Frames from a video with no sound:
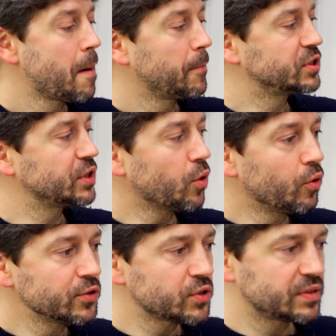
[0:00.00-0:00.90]
But she
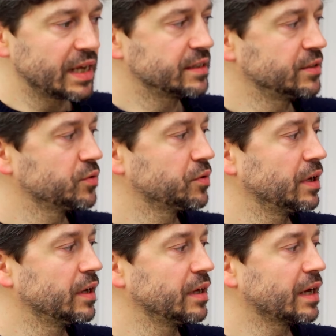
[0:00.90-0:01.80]
also takes into
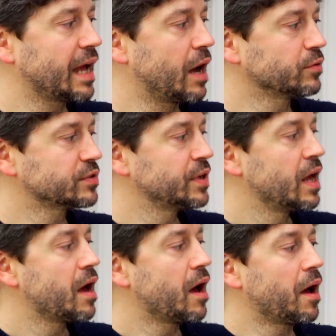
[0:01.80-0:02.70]
account
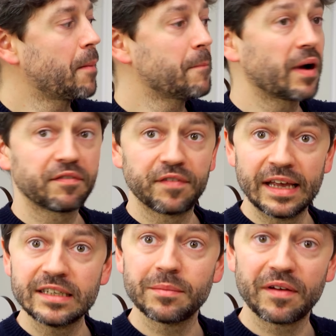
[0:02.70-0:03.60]
my
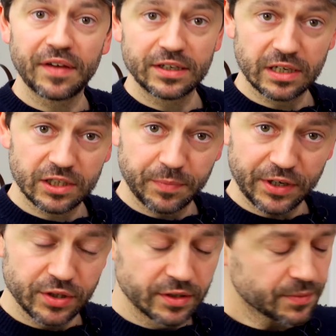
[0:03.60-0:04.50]
face and my facial
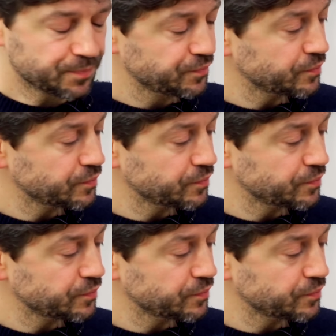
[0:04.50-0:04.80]
expressions.